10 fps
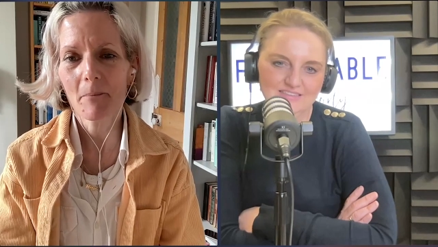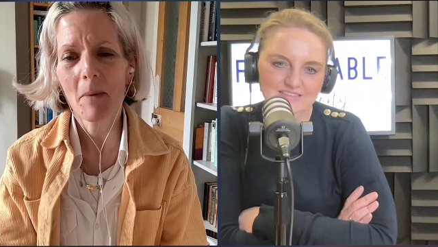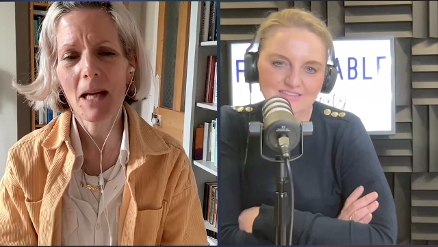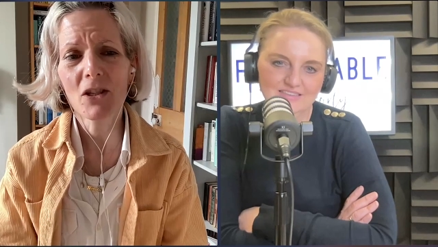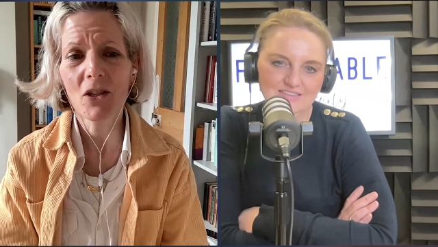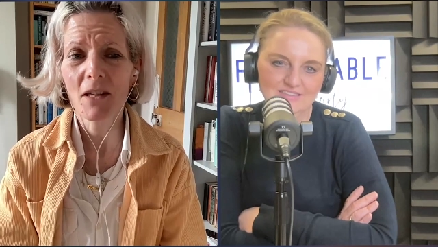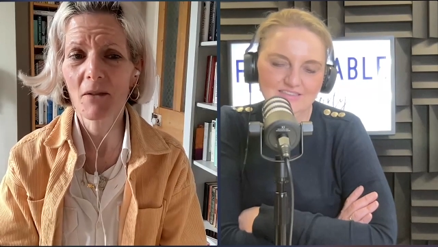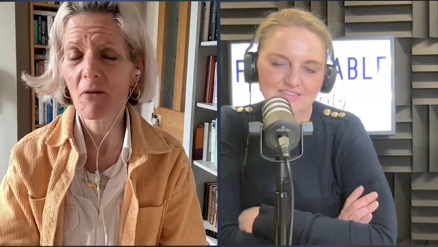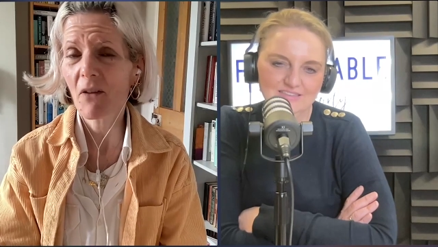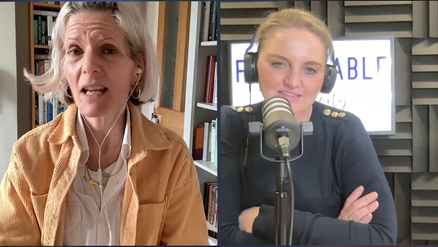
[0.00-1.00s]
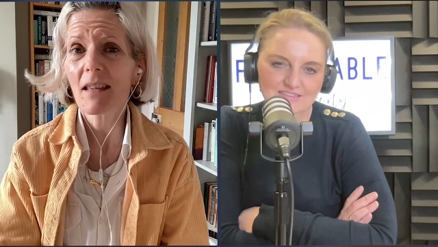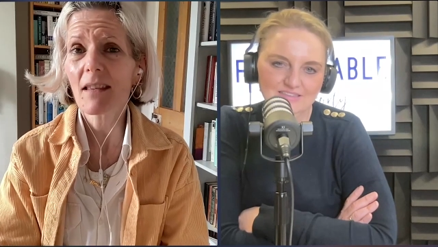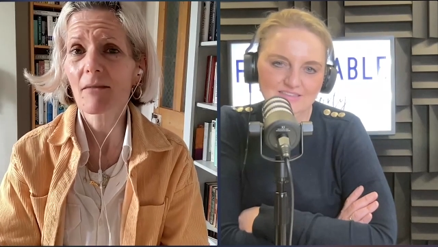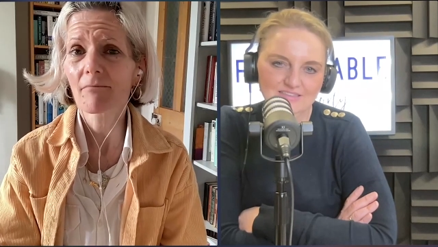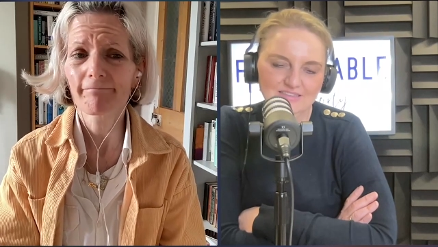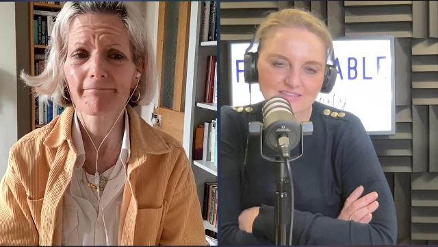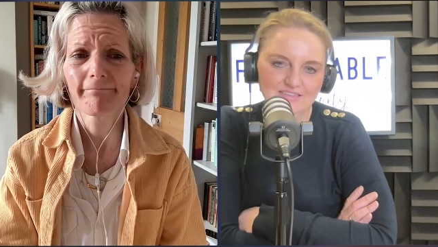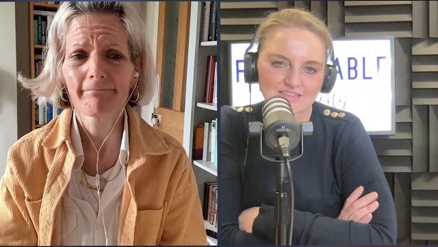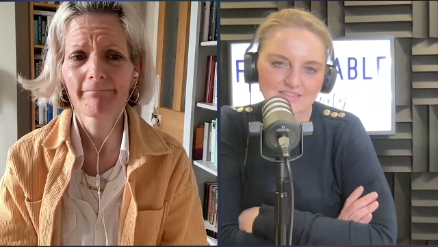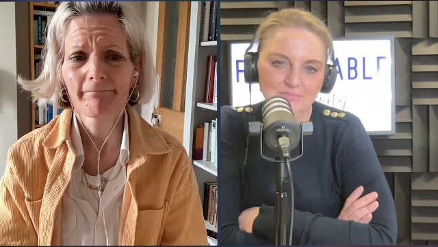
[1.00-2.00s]
Speaker 1: yeah. patience and faith.
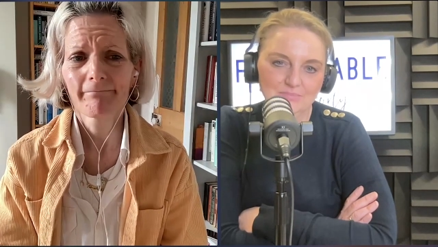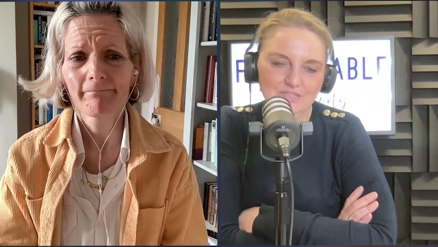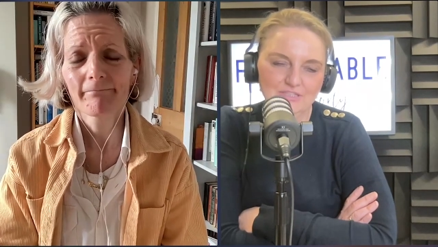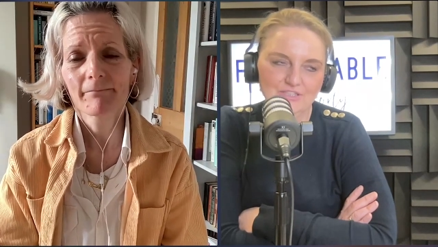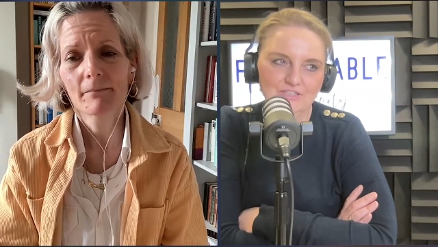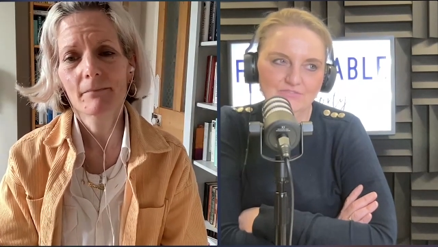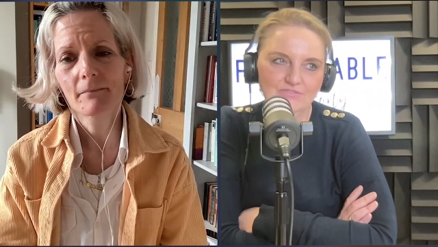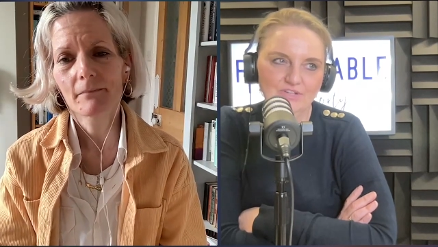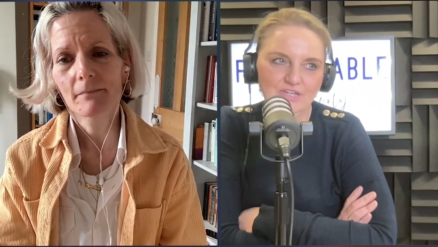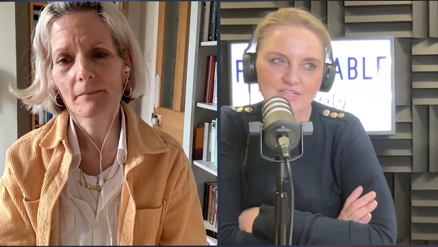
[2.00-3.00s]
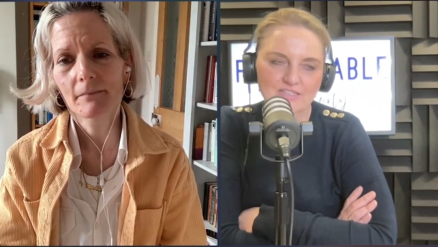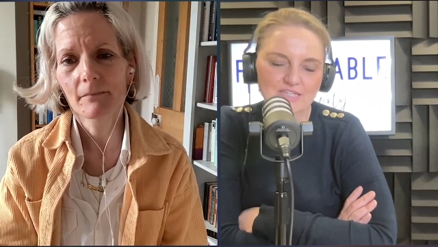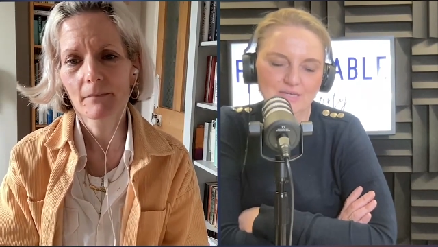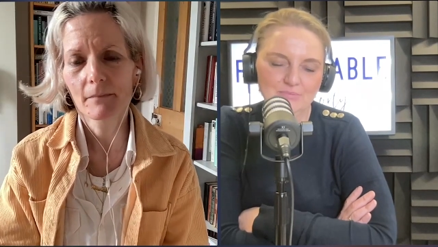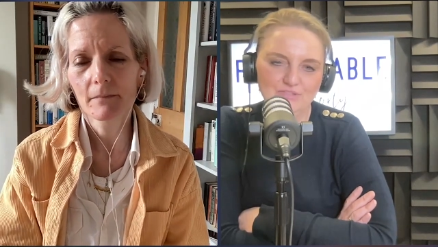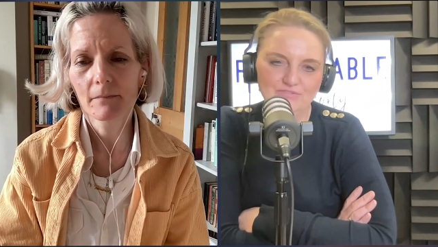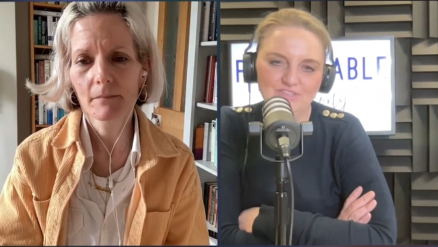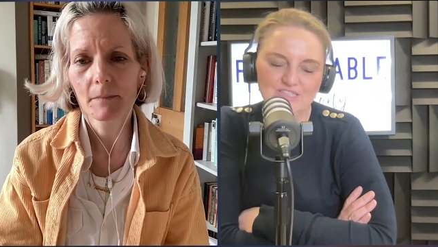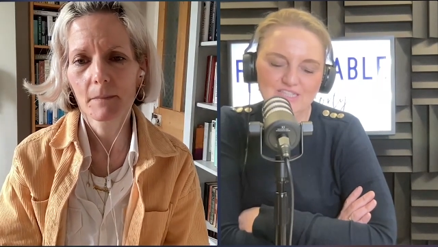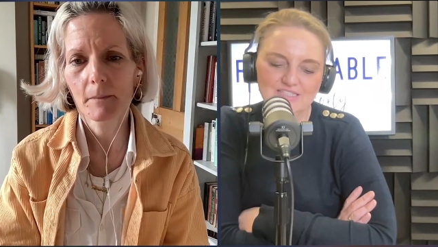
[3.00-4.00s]
Speaker 2: Yeah, patience and faith. That's absolutely
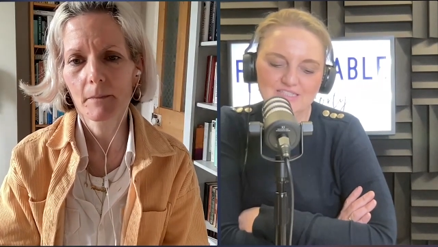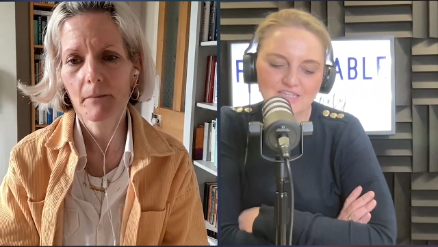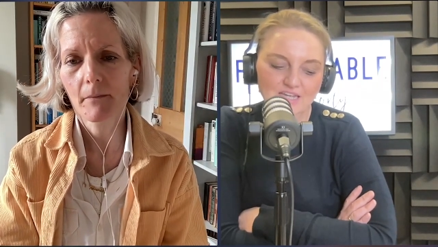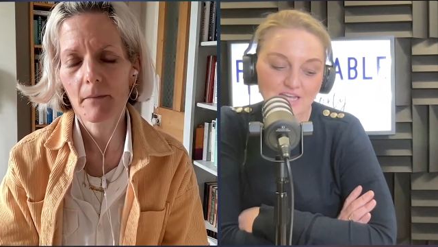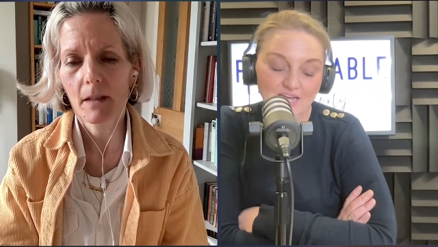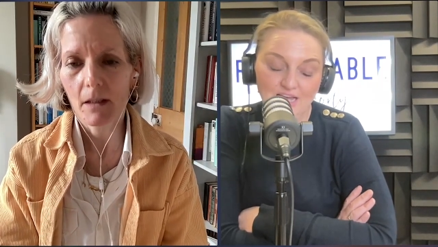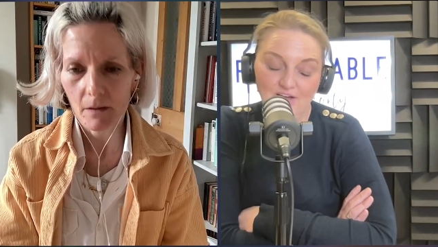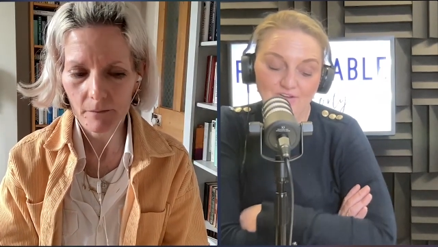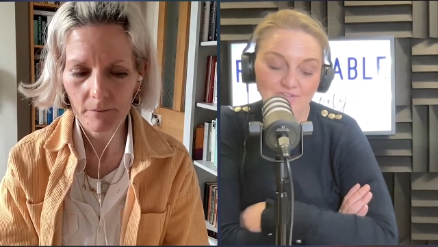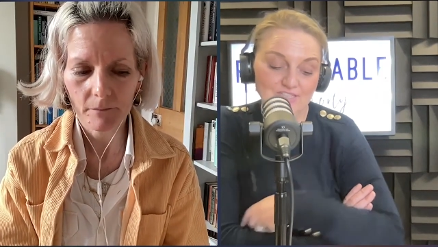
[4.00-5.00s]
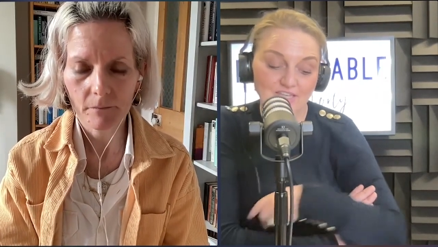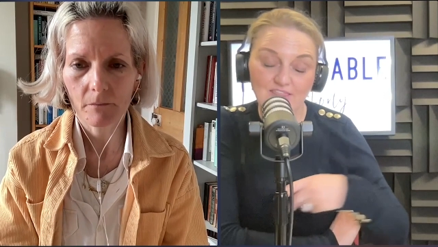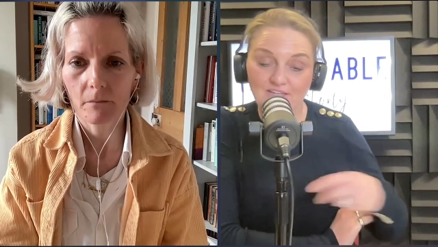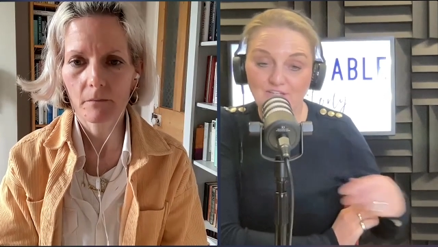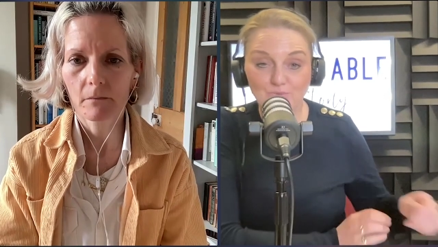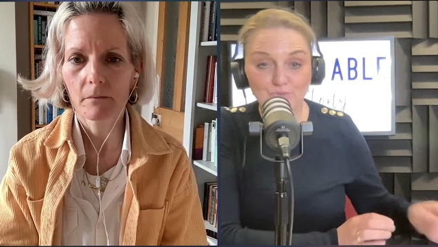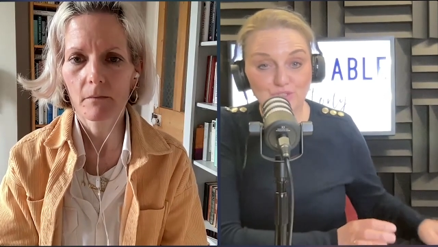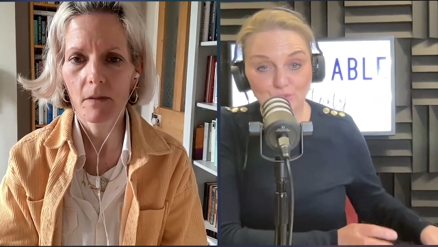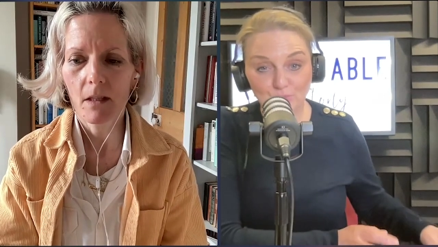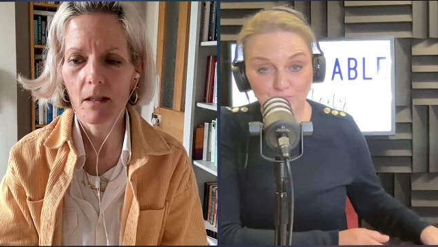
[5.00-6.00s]
fantastic. Honestly, thank you
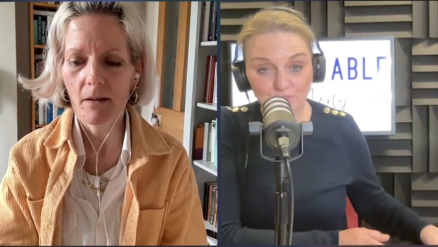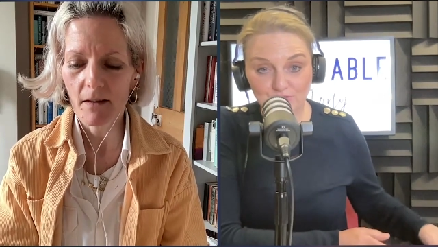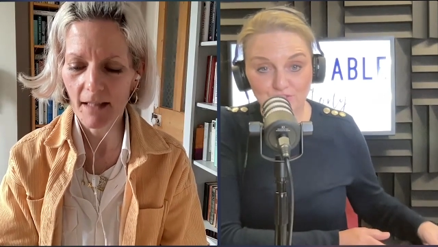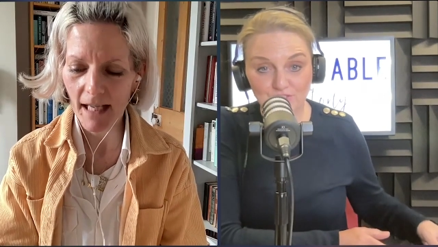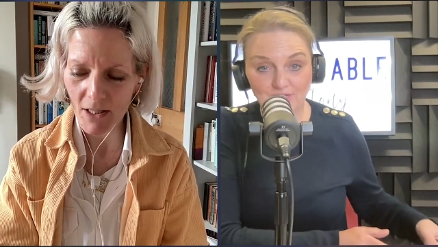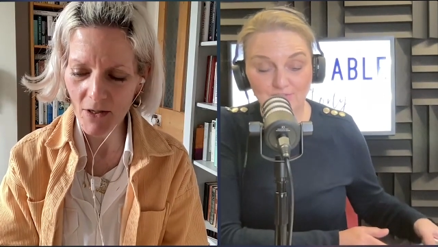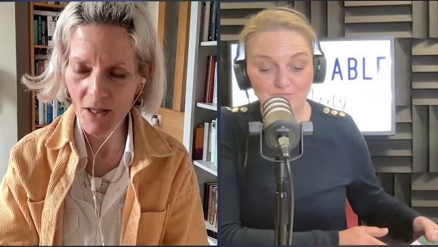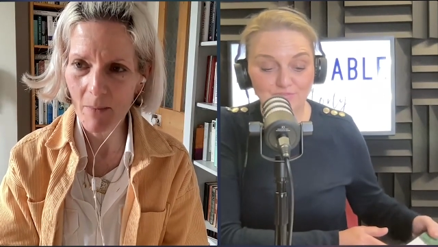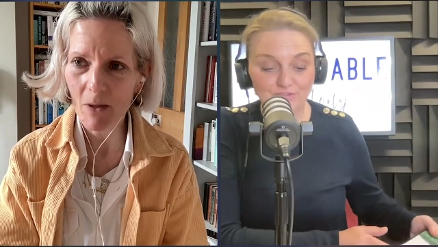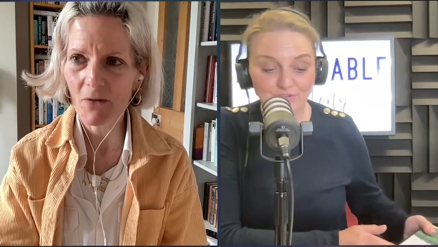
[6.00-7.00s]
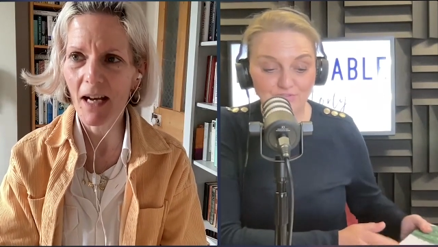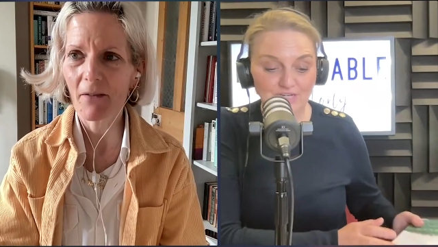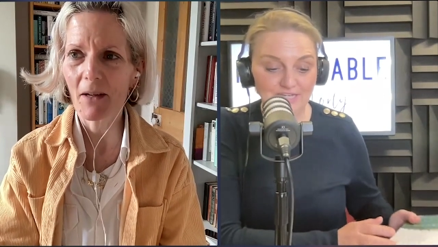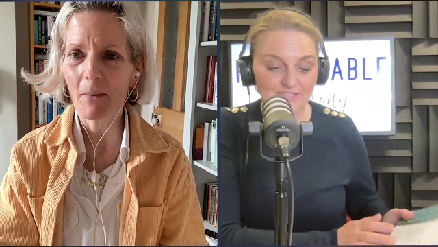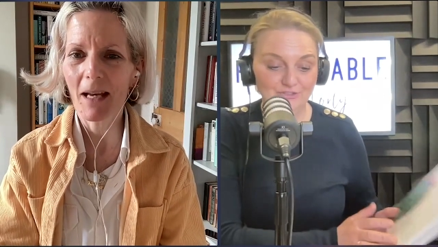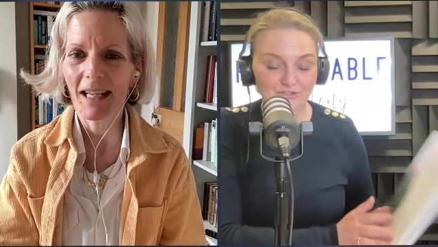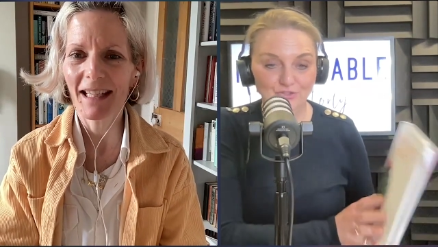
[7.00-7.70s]
so much. Thank you i so much for having me.